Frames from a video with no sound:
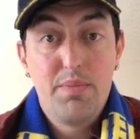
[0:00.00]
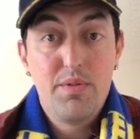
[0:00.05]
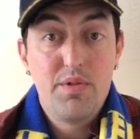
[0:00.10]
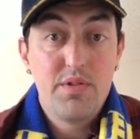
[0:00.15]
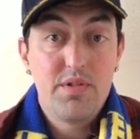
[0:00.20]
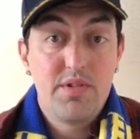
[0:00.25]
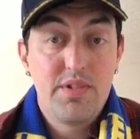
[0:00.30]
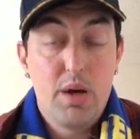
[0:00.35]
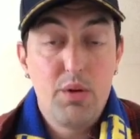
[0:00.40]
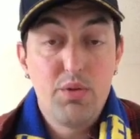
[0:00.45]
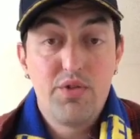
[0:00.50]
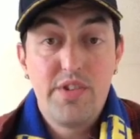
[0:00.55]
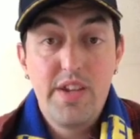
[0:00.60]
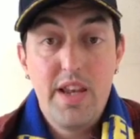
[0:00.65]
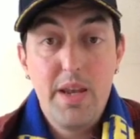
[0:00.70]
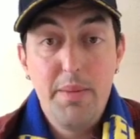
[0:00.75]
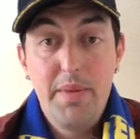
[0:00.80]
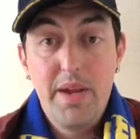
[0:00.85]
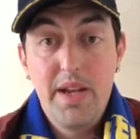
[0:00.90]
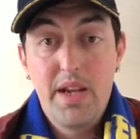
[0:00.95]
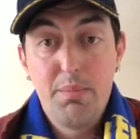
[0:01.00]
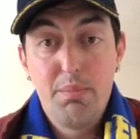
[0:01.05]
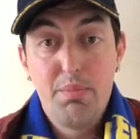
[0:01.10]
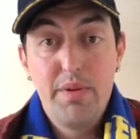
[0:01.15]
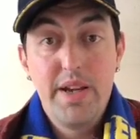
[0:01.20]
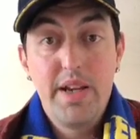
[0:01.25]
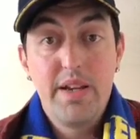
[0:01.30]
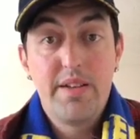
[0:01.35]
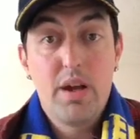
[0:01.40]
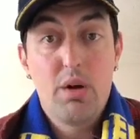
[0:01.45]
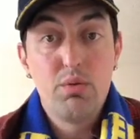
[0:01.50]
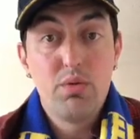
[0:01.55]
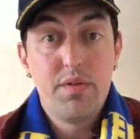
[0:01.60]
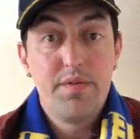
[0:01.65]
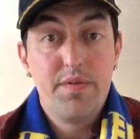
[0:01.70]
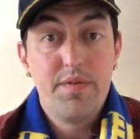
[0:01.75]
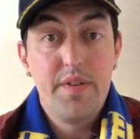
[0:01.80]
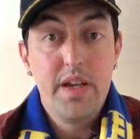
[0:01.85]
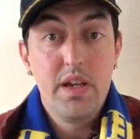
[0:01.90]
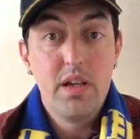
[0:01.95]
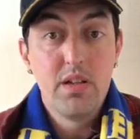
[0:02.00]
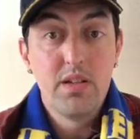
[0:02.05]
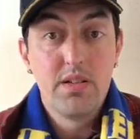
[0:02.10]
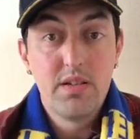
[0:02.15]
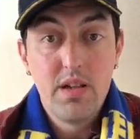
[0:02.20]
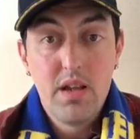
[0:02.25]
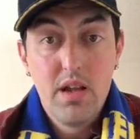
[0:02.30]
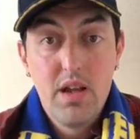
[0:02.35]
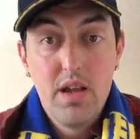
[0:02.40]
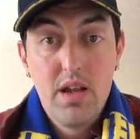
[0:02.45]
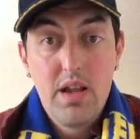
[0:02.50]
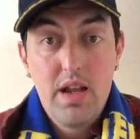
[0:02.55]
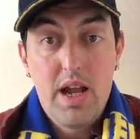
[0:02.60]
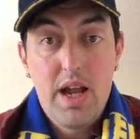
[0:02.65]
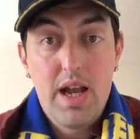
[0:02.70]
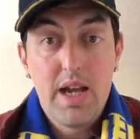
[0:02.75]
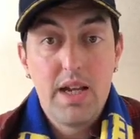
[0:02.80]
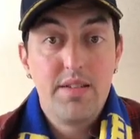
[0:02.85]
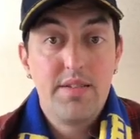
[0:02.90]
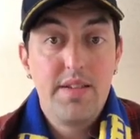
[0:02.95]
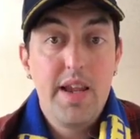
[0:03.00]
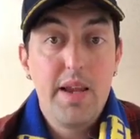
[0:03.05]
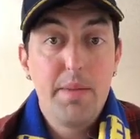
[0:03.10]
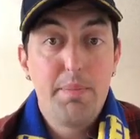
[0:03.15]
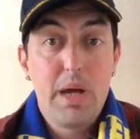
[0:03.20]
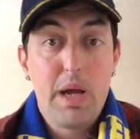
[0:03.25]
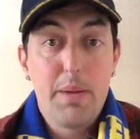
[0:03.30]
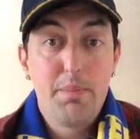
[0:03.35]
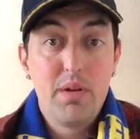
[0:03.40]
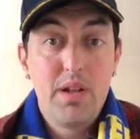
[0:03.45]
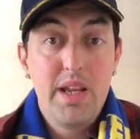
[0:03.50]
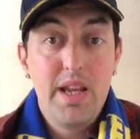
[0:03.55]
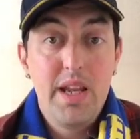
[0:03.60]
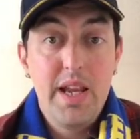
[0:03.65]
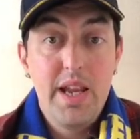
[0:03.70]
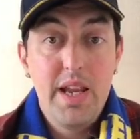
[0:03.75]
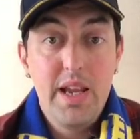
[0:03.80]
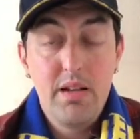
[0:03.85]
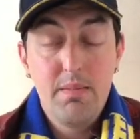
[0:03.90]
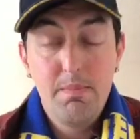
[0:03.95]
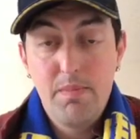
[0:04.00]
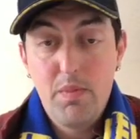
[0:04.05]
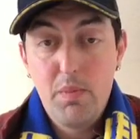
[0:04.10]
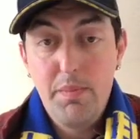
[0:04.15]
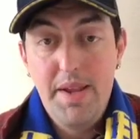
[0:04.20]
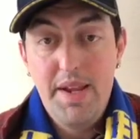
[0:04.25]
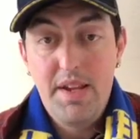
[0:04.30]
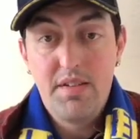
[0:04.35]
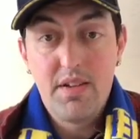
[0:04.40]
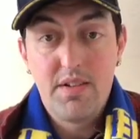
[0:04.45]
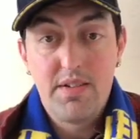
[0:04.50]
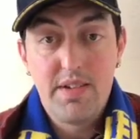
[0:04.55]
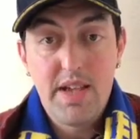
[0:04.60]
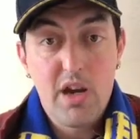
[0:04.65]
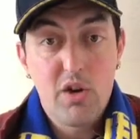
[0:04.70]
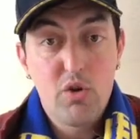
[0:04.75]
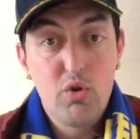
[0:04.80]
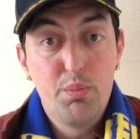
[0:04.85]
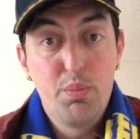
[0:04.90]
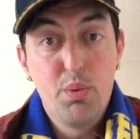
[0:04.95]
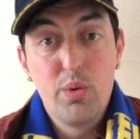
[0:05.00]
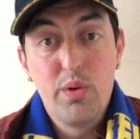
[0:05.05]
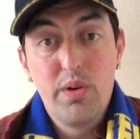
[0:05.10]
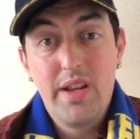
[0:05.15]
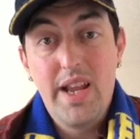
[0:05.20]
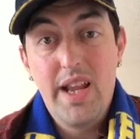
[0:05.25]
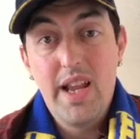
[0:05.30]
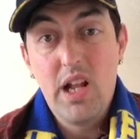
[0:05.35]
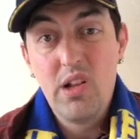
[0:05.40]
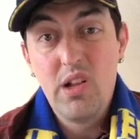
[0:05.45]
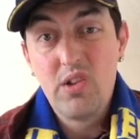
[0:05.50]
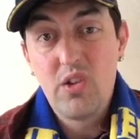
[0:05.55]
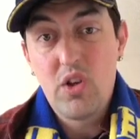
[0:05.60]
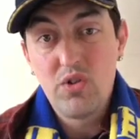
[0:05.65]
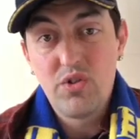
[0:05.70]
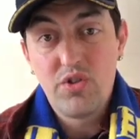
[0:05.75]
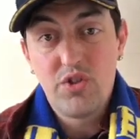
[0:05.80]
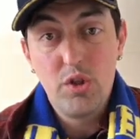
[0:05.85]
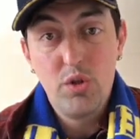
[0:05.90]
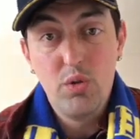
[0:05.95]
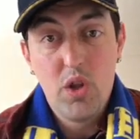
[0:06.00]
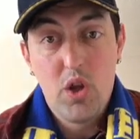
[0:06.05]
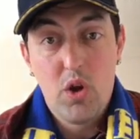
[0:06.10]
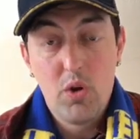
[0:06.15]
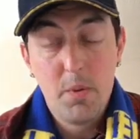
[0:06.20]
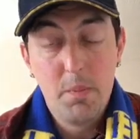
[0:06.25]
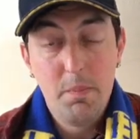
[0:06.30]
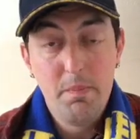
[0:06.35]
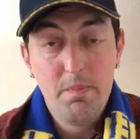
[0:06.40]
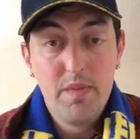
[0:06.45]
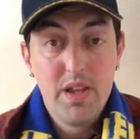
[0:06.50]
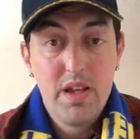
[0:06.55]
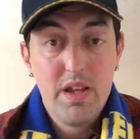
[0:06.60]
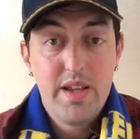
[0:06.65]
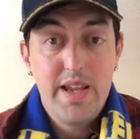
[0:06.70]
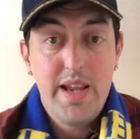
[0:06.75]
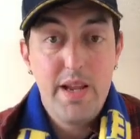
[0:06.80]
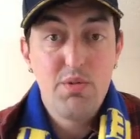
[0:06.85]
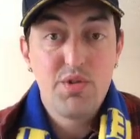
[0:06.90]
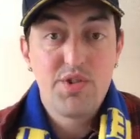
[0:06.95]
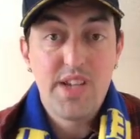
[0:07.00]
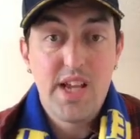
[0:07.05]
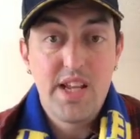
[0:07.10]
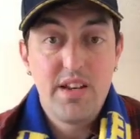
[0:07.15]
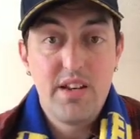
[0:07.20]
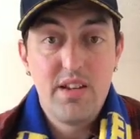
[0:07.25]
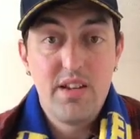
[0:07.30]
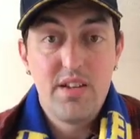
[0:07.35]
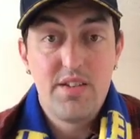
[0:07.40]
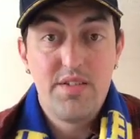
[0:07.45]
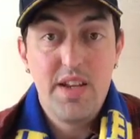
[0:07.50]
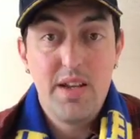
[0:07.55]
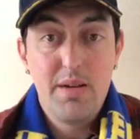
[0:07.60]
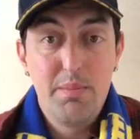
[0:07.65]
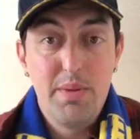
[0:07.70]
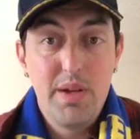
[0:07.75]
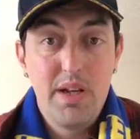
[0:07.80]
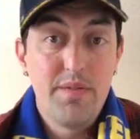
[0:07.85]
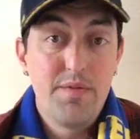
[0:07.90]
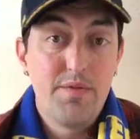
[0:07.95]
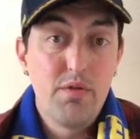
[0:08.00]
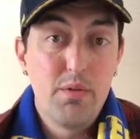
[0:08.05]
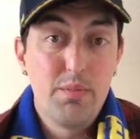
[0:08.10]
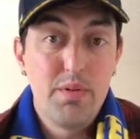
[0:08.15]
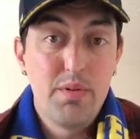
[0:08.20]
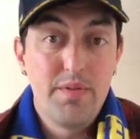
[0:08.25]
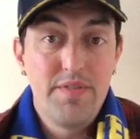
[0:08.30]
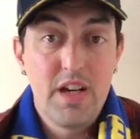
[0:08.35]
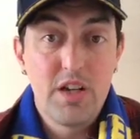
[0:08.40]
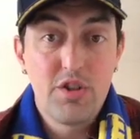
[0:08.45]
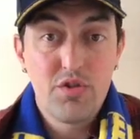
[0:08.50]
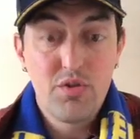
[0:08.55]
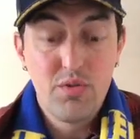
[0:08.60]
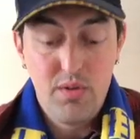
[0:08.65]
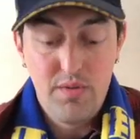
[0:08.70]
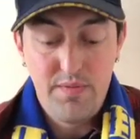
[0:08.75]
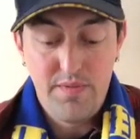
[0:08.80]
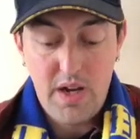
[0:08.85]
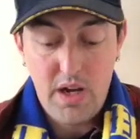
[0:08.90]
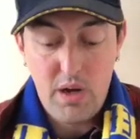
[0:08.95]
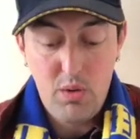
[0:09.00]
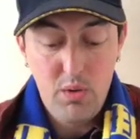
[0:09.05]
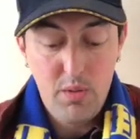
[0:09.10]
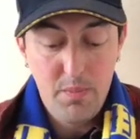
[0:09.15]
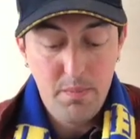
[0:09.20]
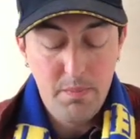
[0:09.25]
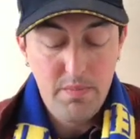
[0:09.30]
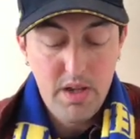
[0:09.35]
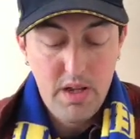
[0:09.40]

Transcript: South Sydney make a break down the field. Isaiah Papali'i makes a tackle, but he held on too long. He was sent to the sin bin for a professional foul.